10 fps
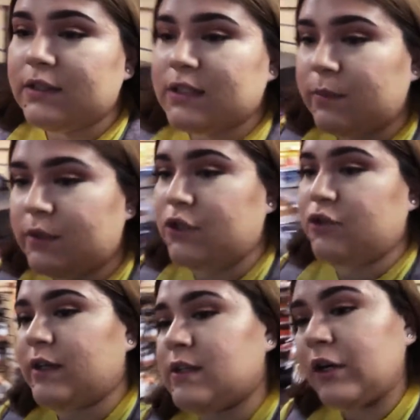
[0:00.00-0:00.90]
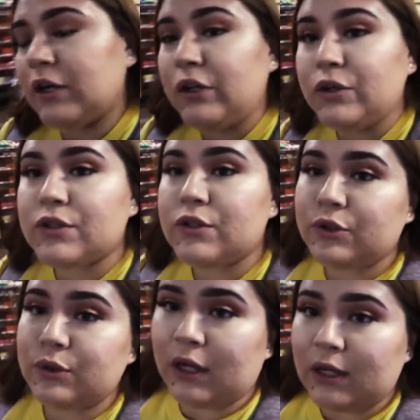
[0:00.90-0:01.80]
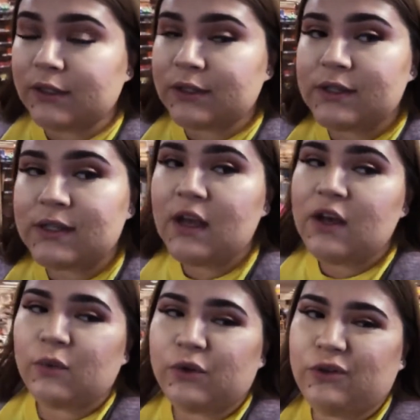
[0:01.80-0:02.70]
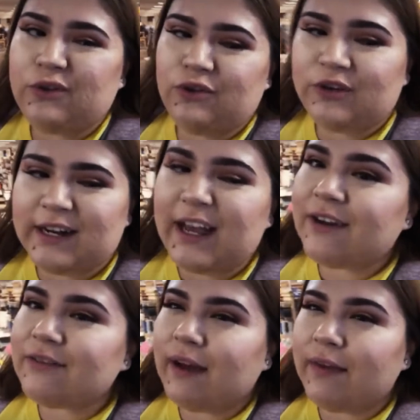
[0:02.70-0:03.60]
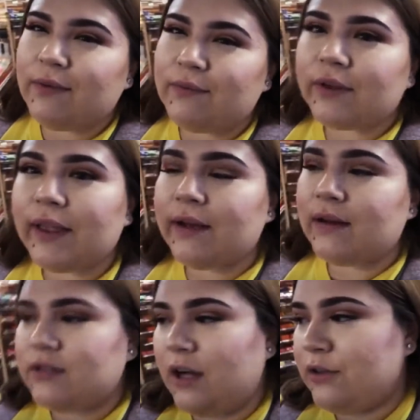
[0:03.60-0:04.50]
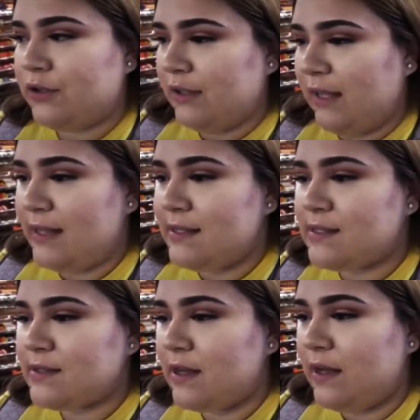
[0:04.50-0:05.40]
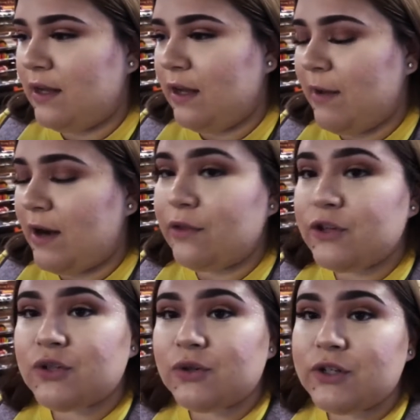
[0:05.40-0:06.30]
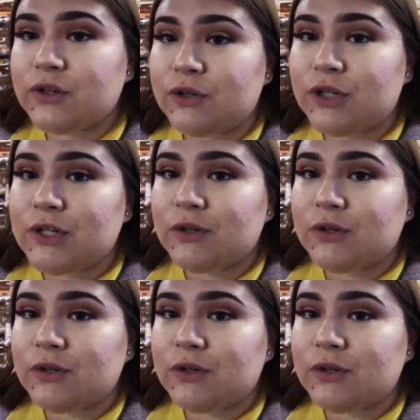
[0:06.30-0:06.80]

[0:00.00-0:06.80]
the some of the drinks are close to two dollars, when you know you could kind of find them for like a dollar or less um, at other stores, grocery